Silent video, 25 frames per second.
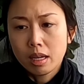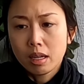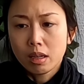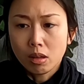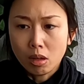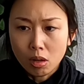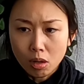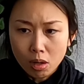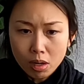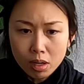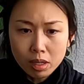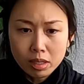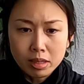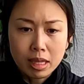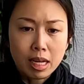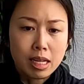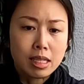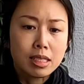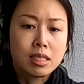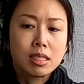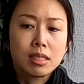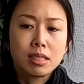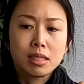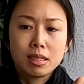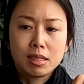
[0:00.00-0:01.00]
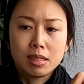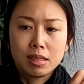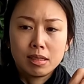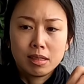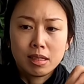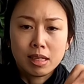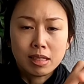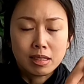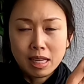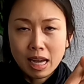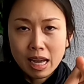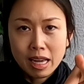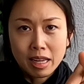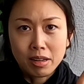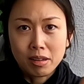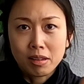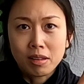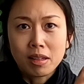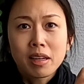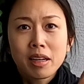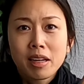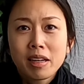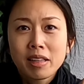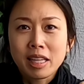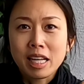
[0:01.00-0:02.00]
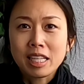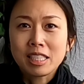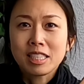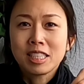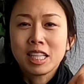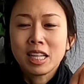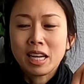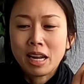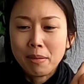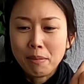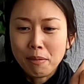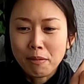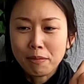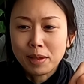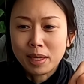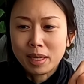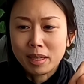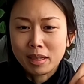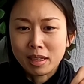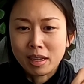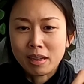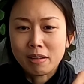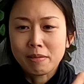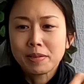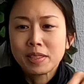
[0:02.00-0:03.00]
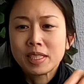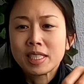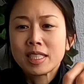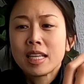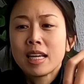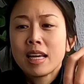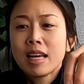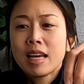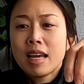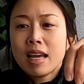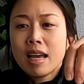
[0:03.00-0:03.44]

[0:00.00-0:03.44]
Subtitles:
long, that's the title, that's the name of the gloves.